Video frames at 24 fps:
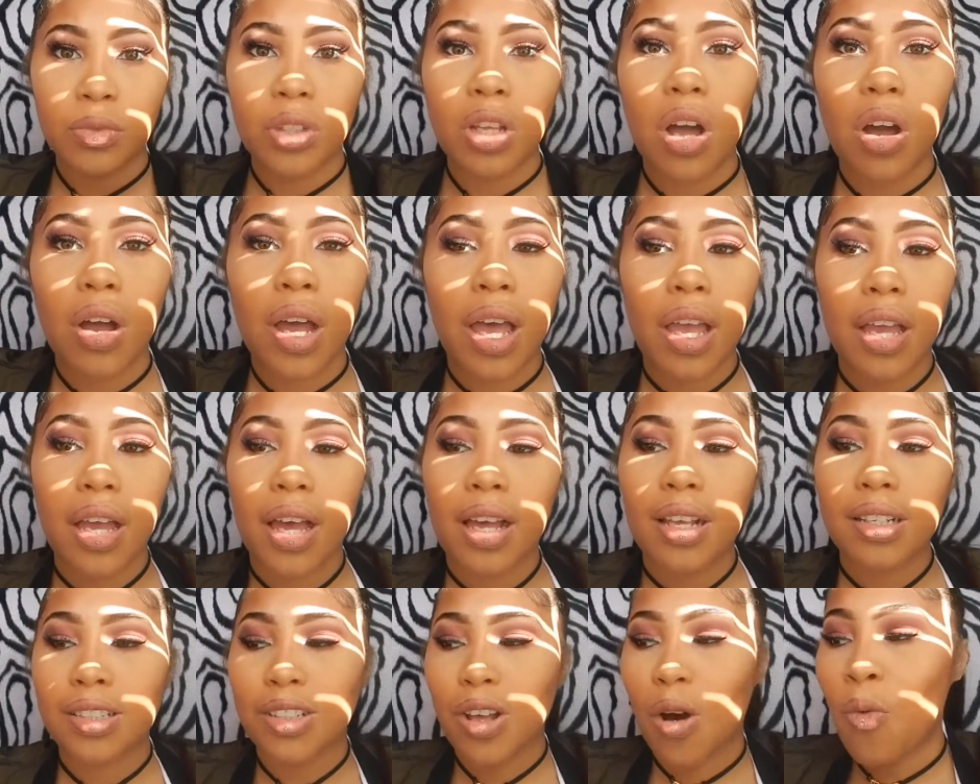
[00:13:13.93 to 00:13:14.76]
Okay
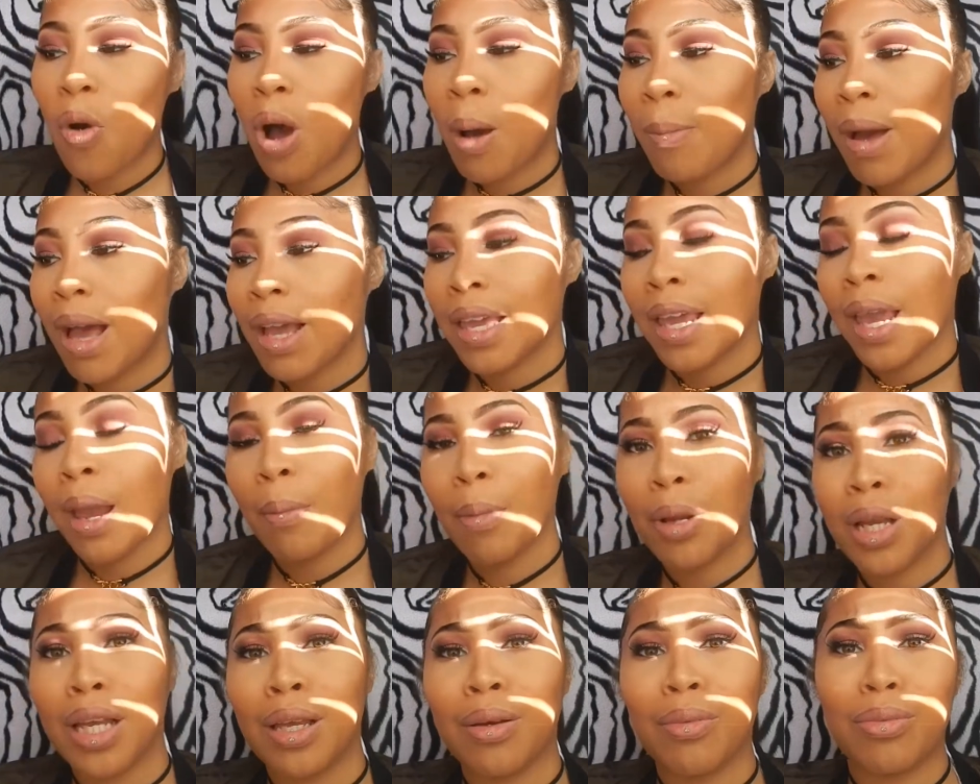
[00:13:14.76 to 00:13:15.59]
guys, so while my
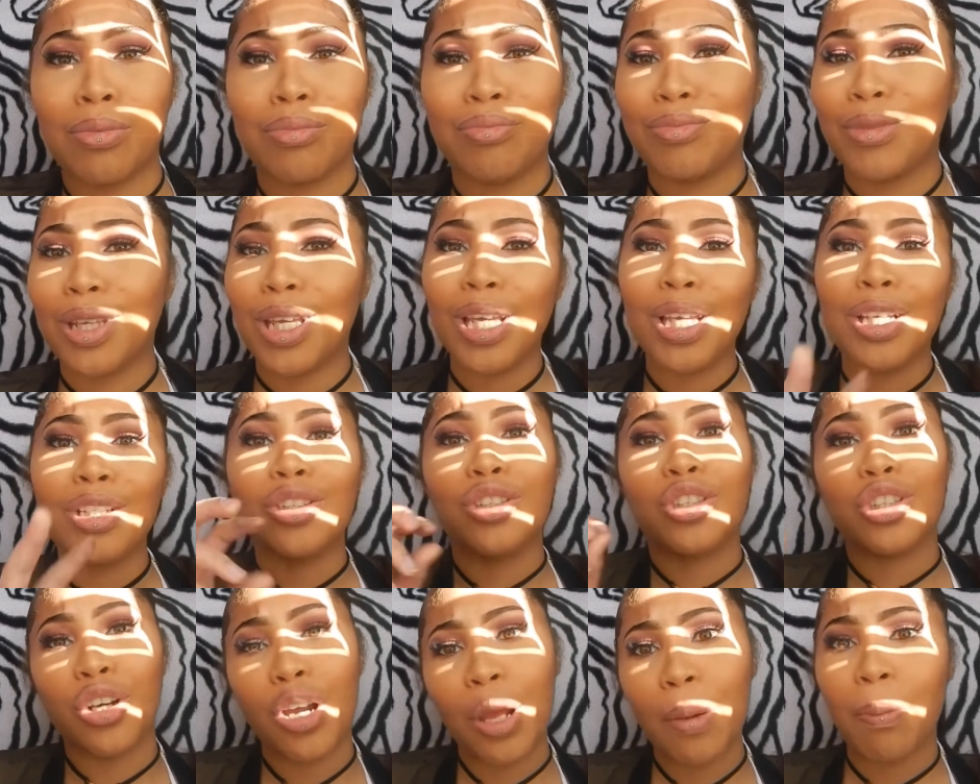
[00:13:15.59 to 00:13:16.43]
camera is
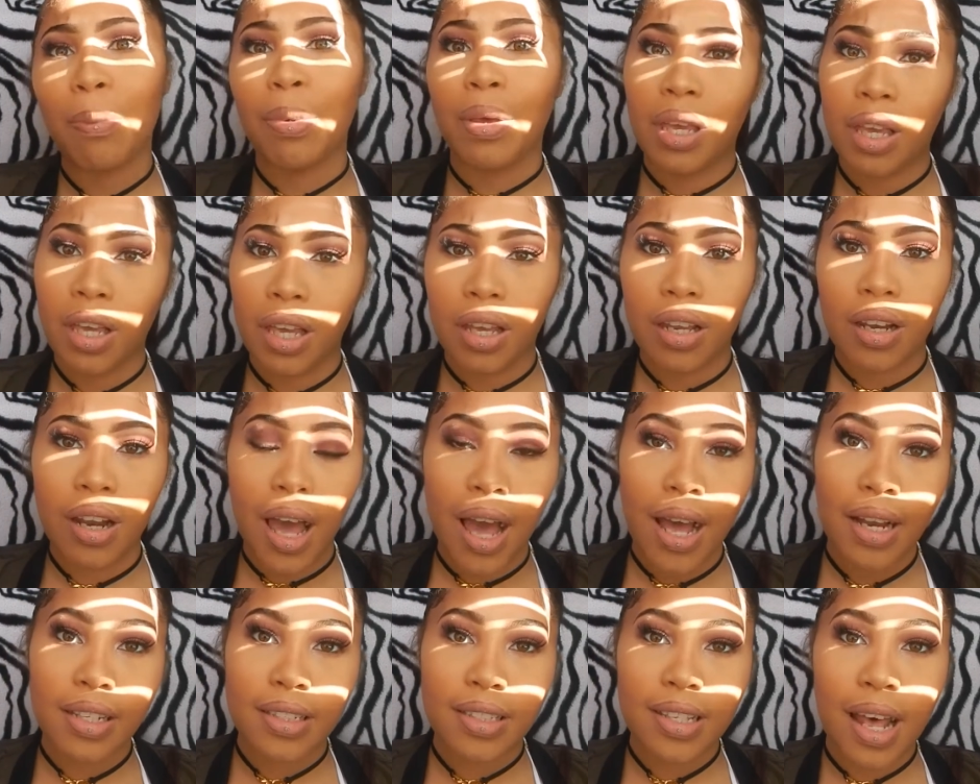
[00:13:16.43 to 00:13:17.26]
tripping, I
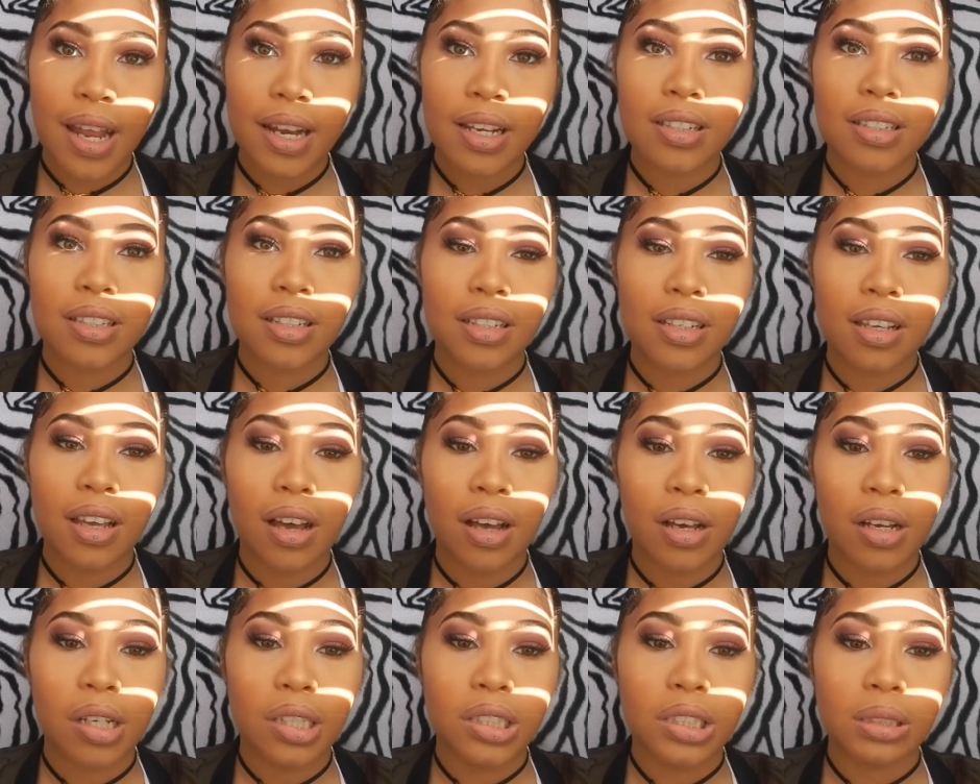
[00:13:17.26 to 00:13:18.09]
decided to
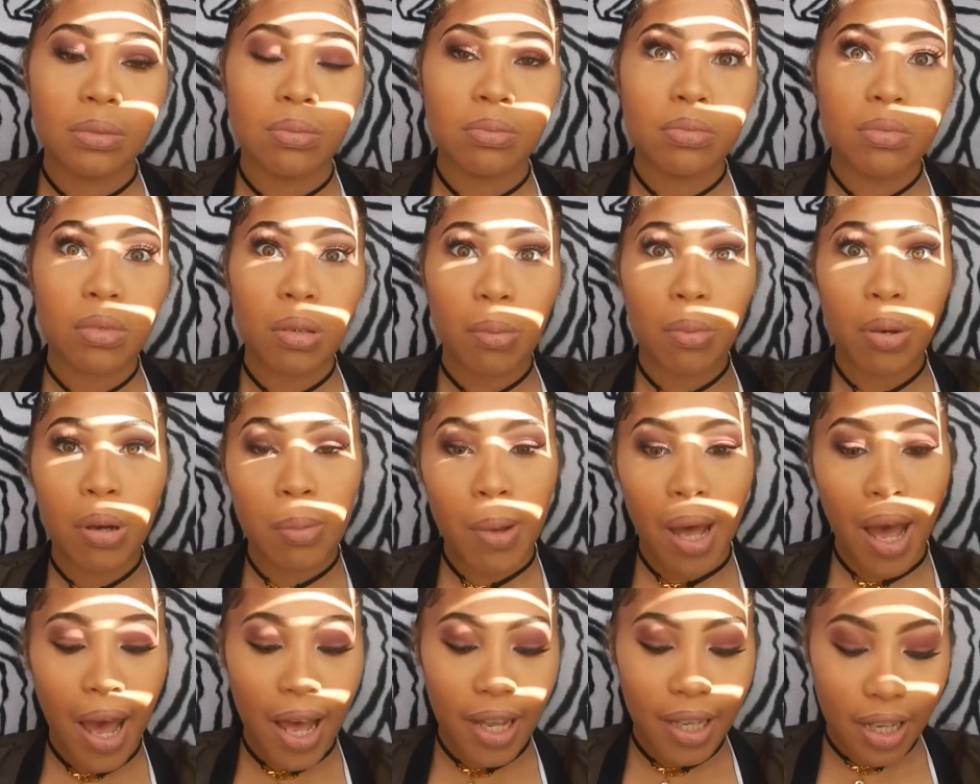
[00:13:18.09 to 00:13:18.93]
um put
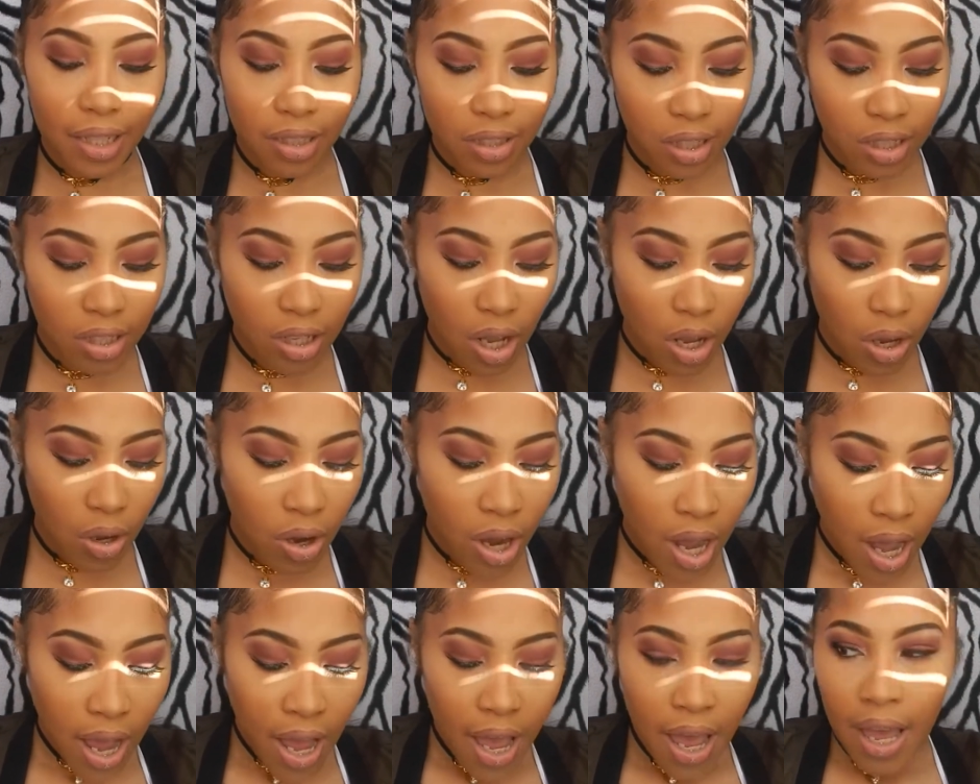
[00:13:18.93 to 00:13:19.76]
my eyelashes on
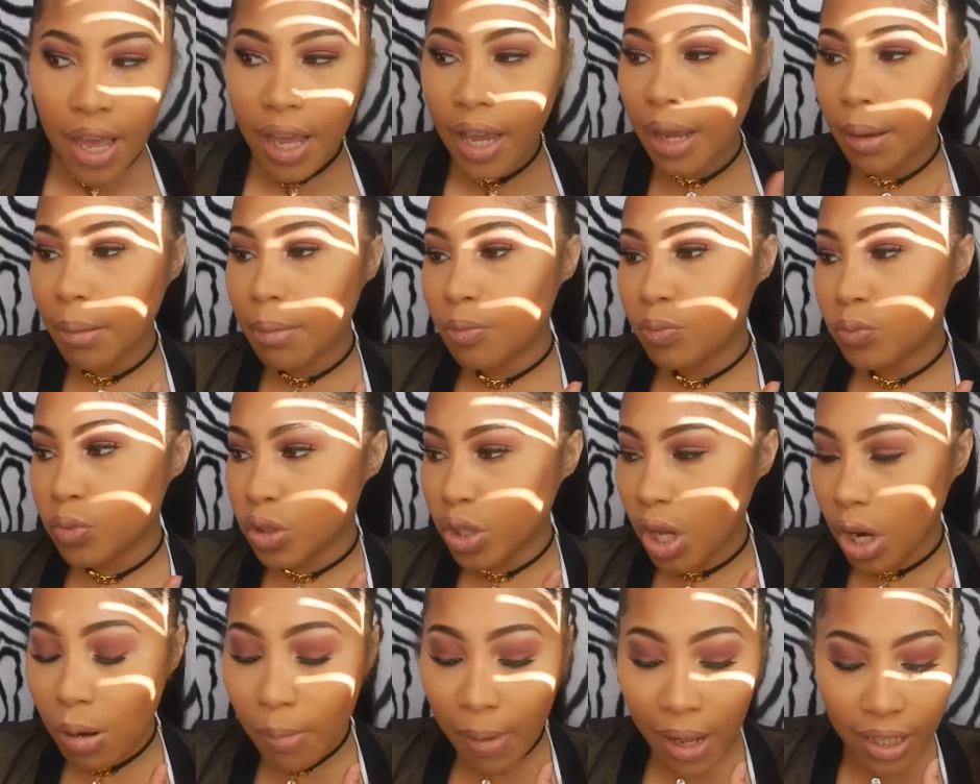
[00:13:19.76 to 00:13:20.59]
and
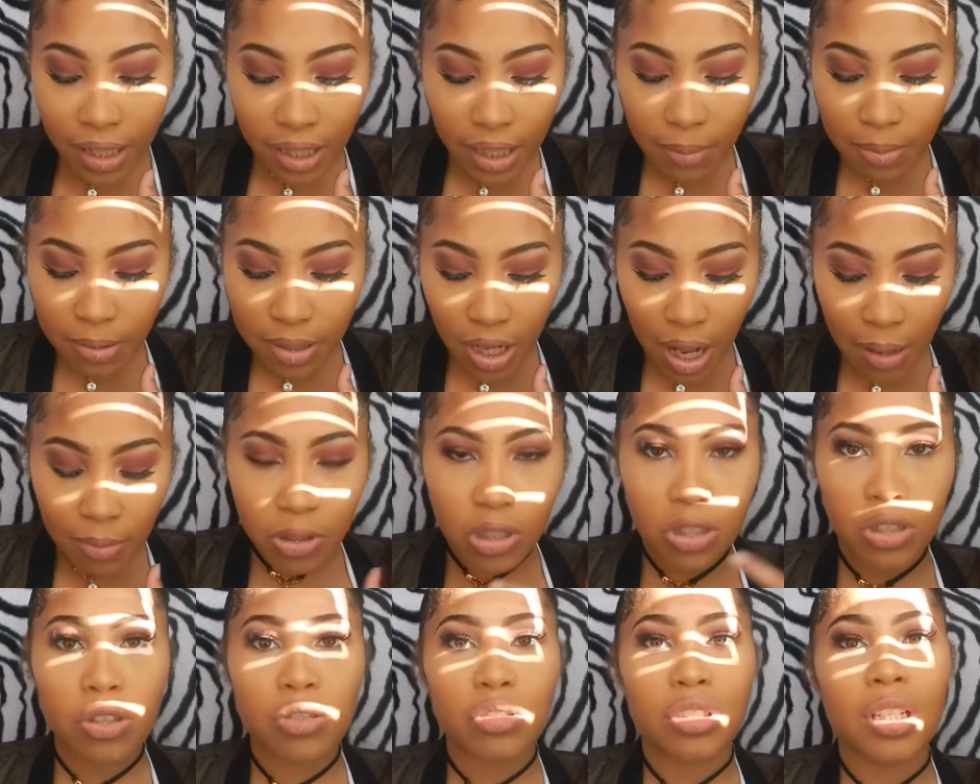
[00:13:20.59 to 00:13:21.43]
start on my lips. So I'm
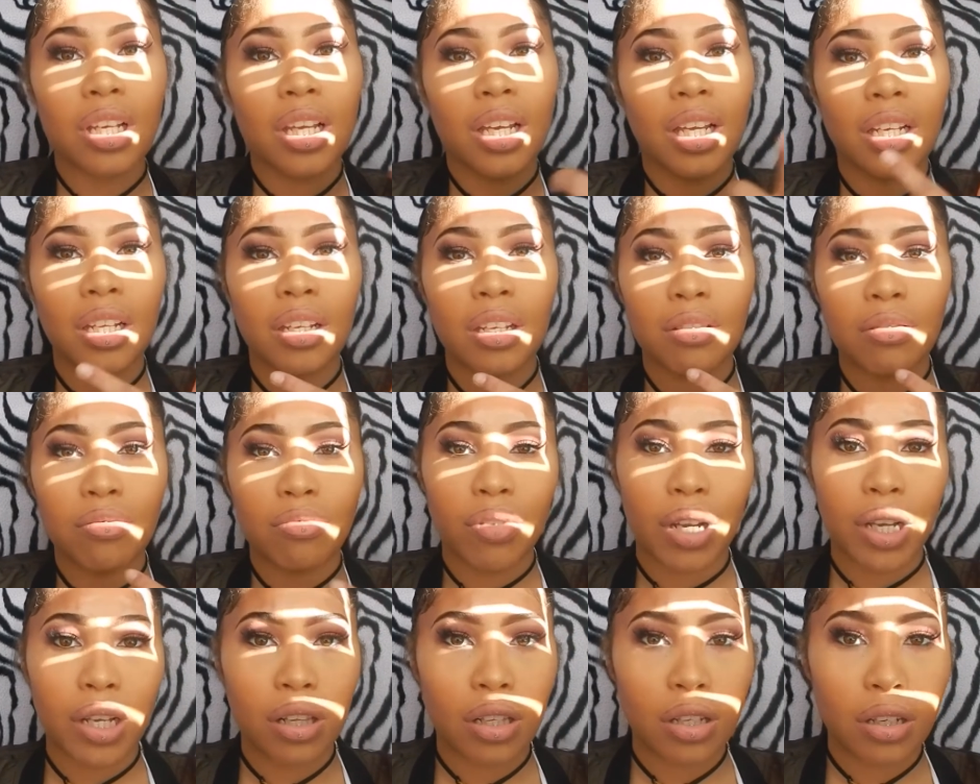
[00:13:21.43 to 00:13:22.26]
just using any
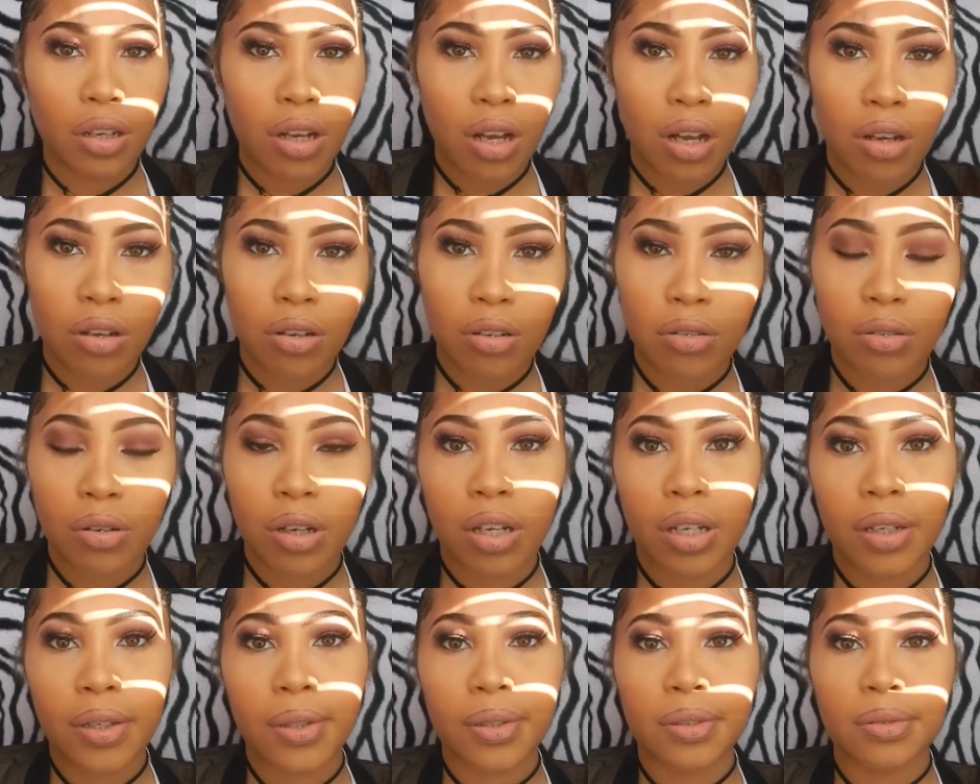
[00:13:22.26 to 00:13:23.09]
regular old
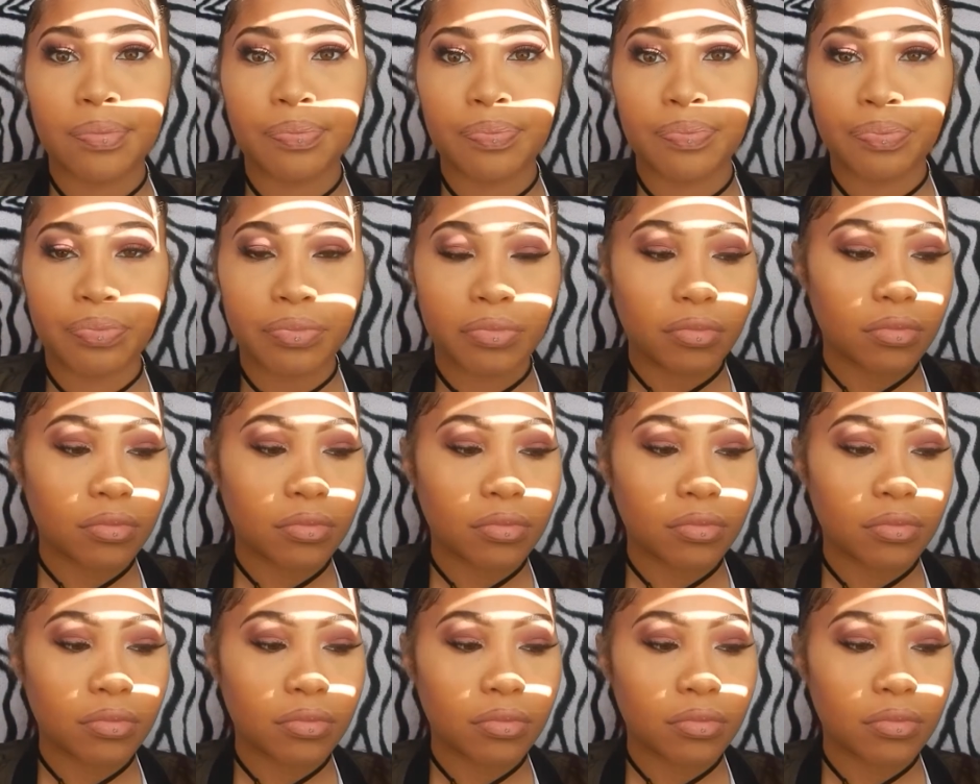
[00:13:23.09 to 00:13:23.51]
um